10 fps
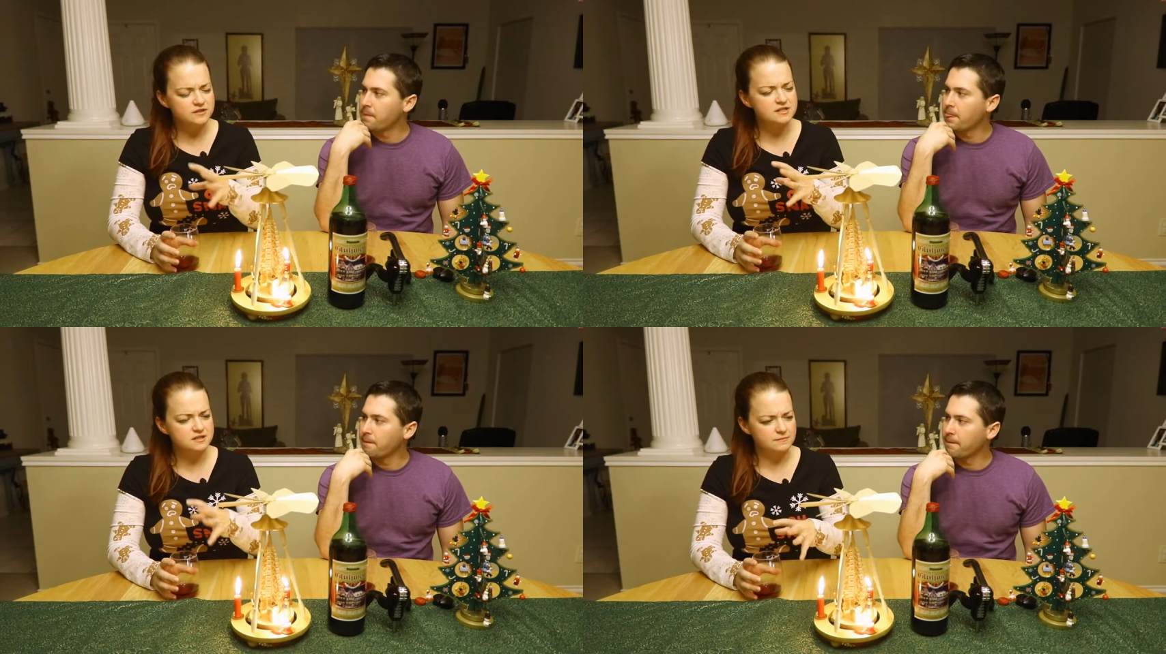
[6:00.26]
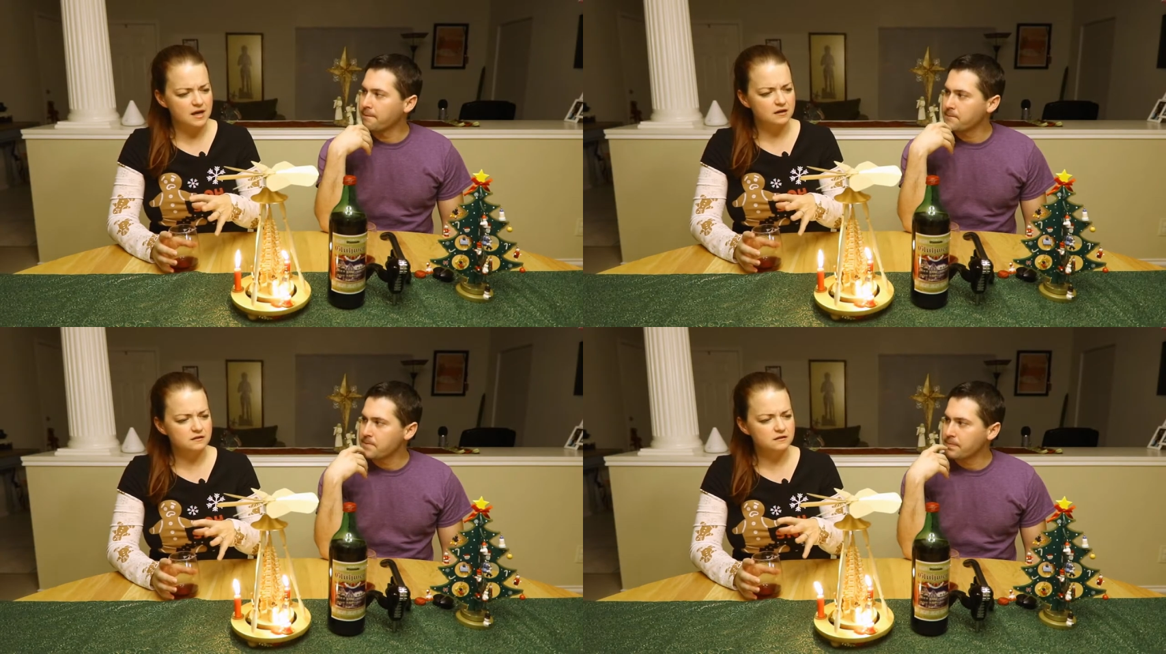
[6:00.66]
Speaker 1: for the
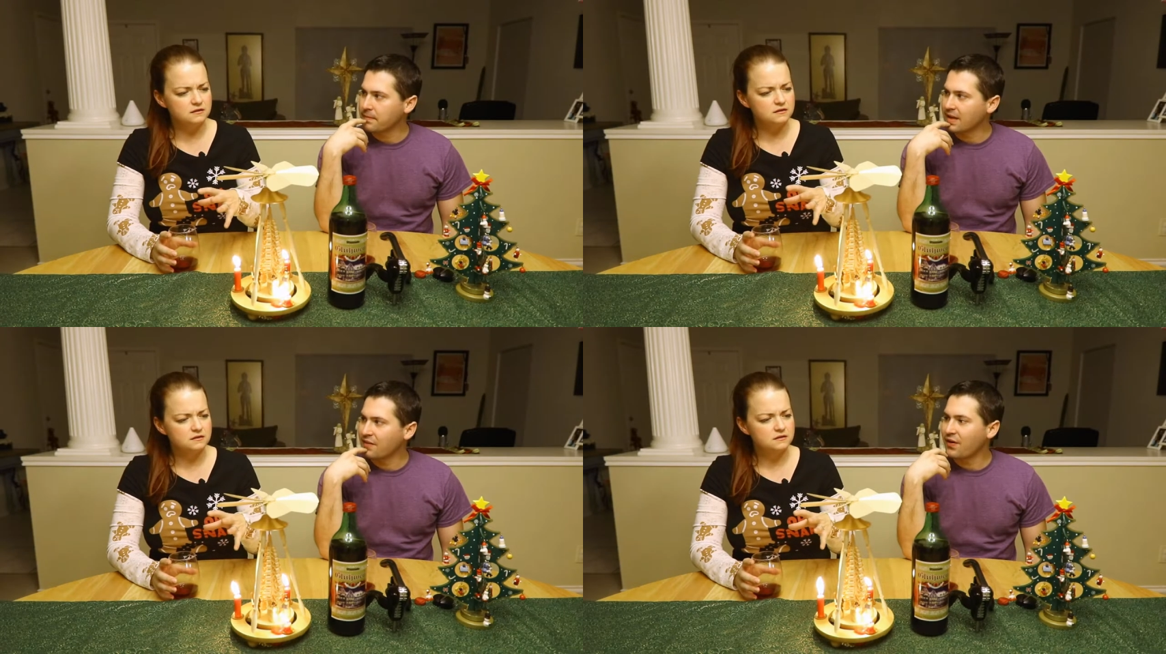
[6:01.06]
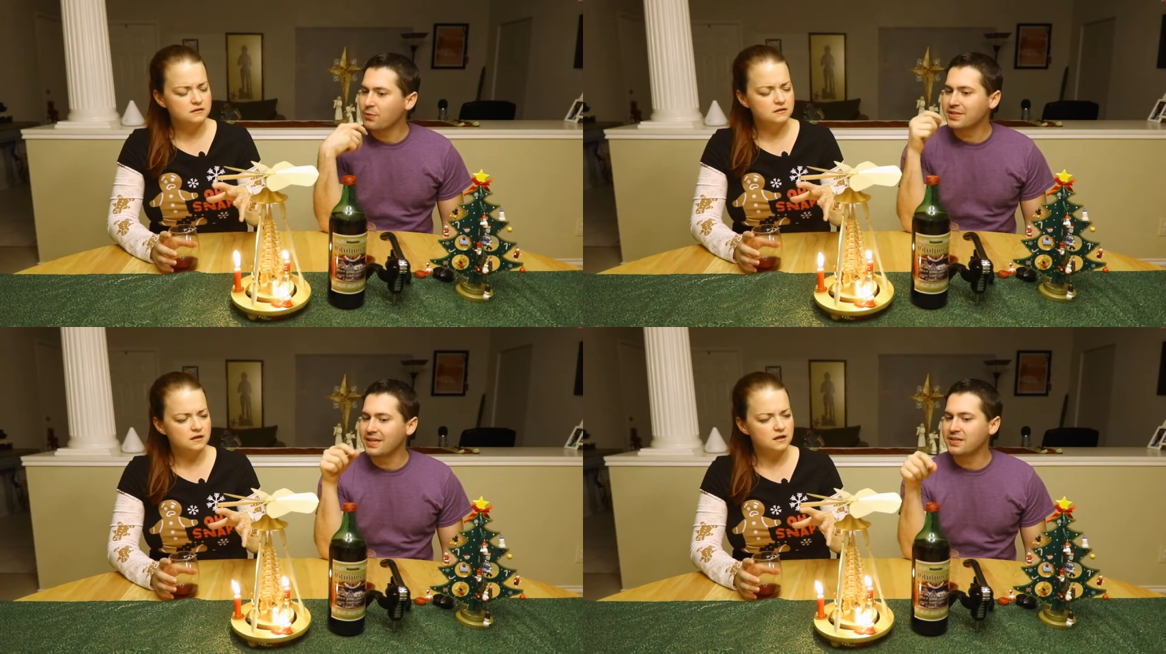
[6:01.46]
smell, if I
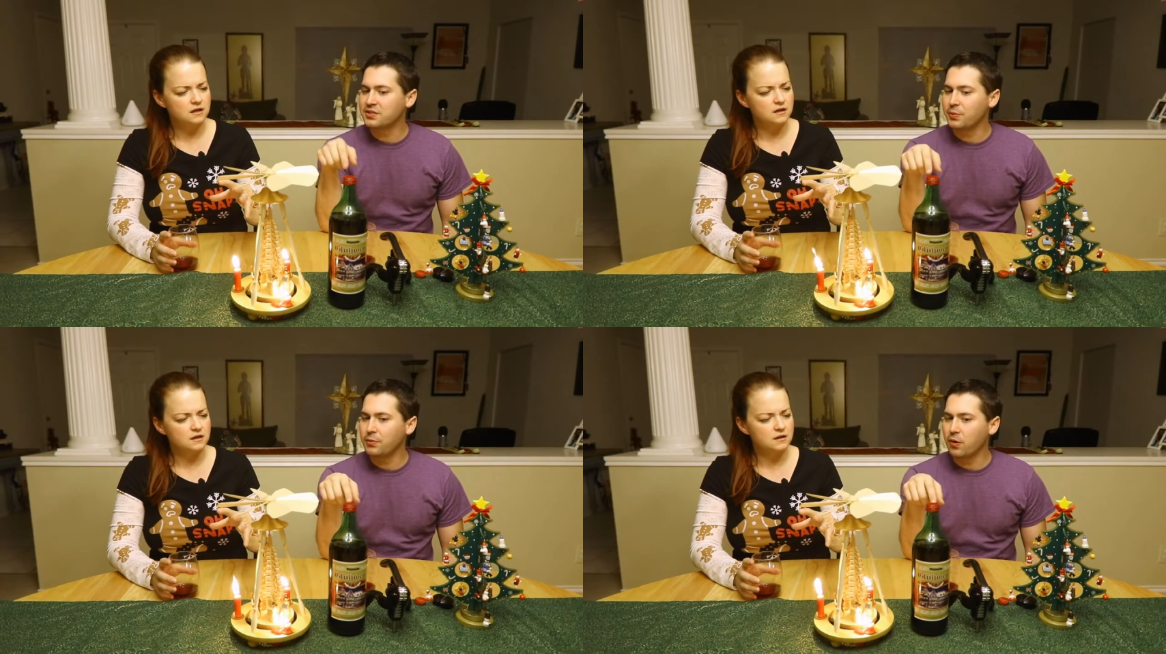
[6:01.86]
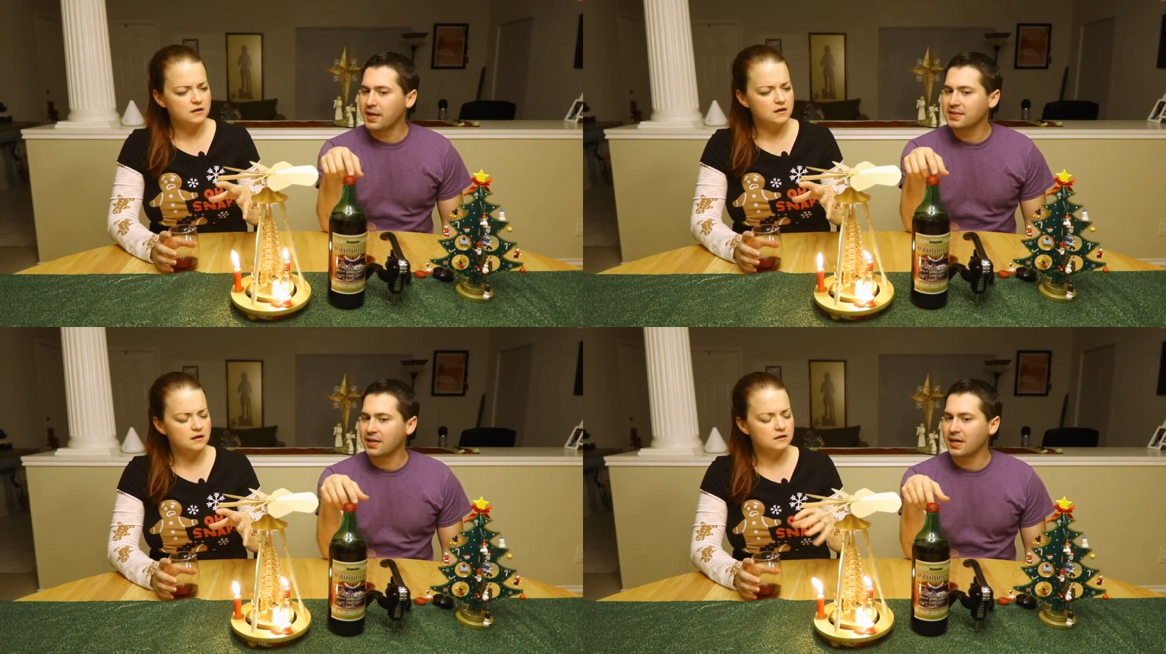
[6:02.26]
was into sweet
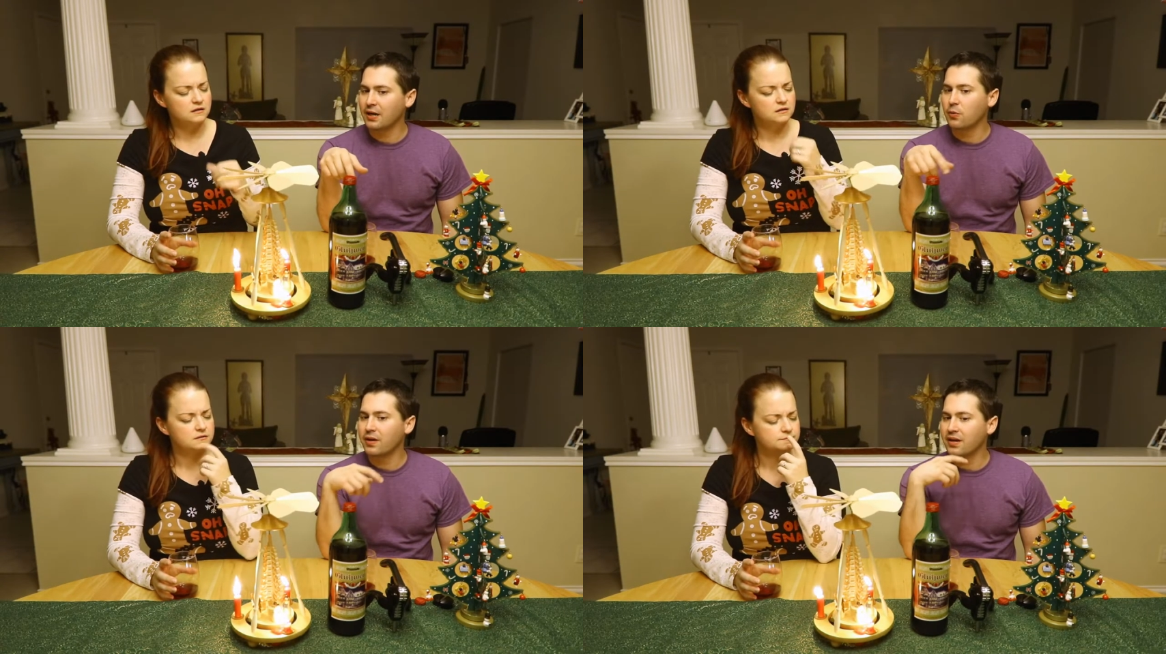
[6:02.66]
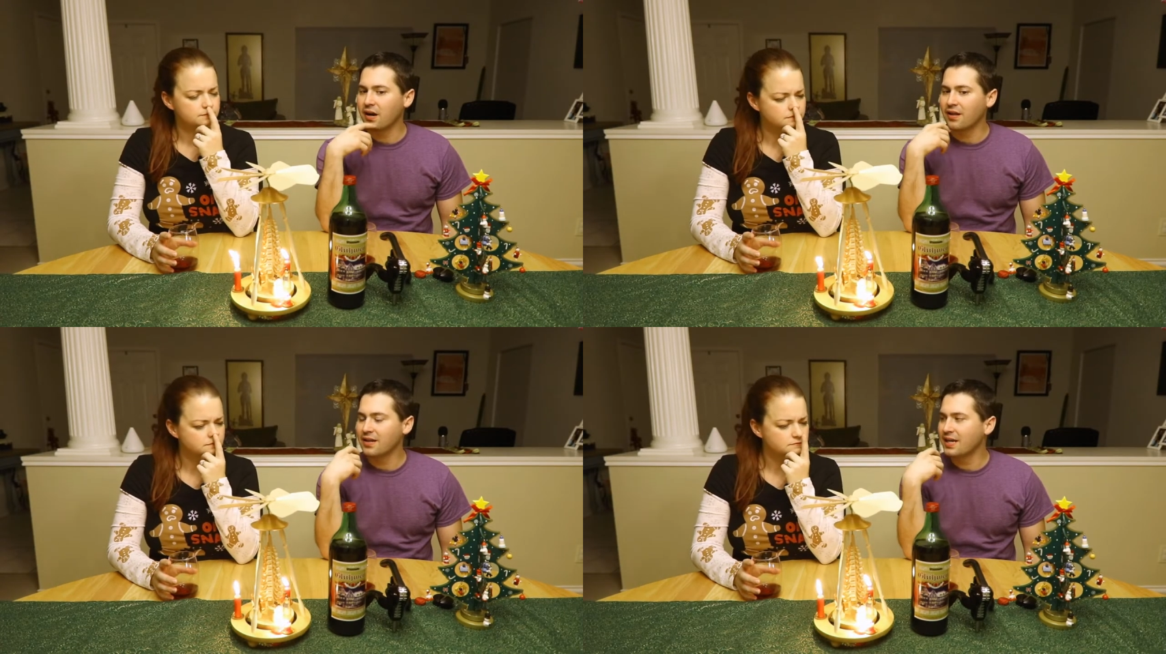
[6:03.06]
wines and I kind of wanted a
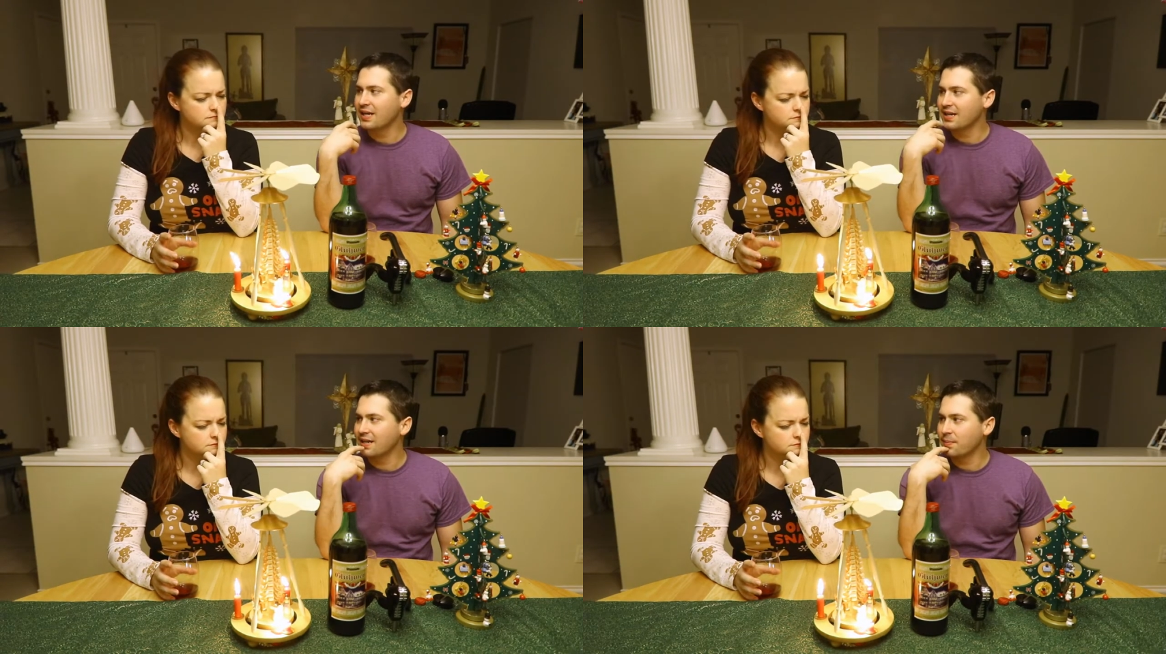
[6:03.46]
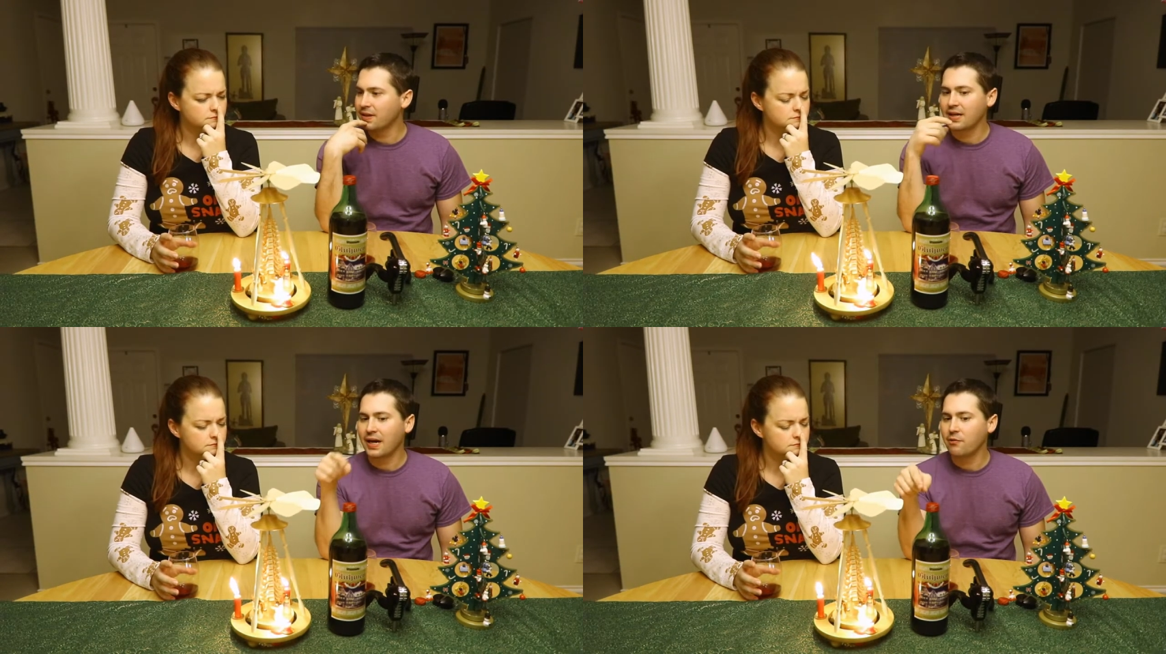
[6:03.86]
holiday kick type
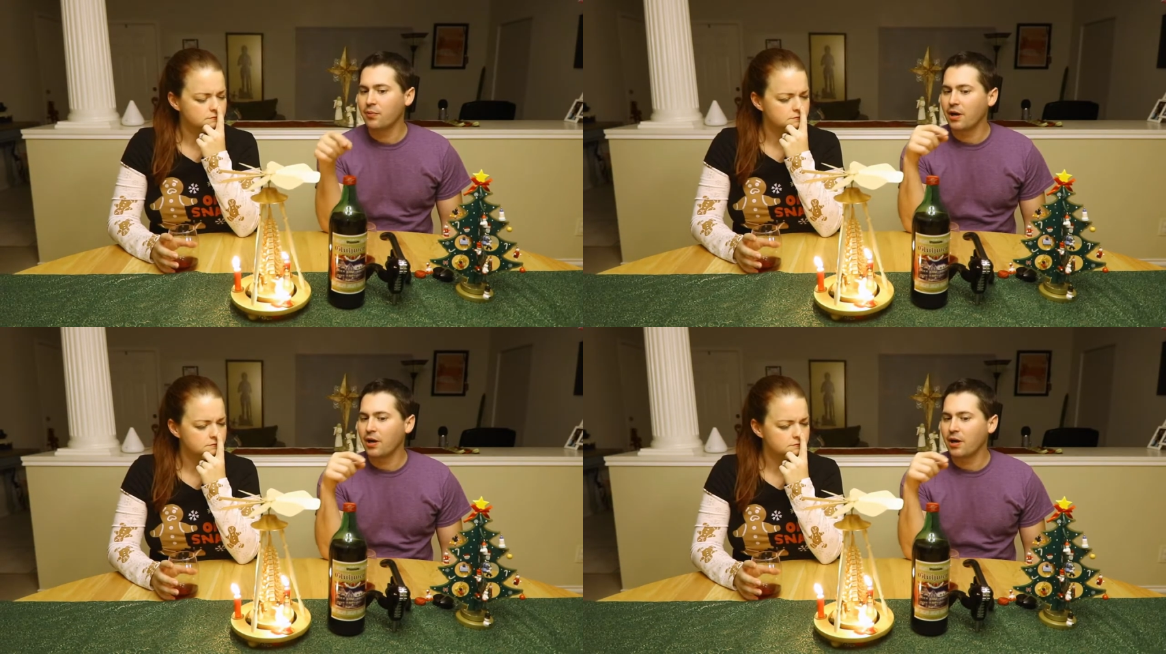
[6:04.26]
thing, I would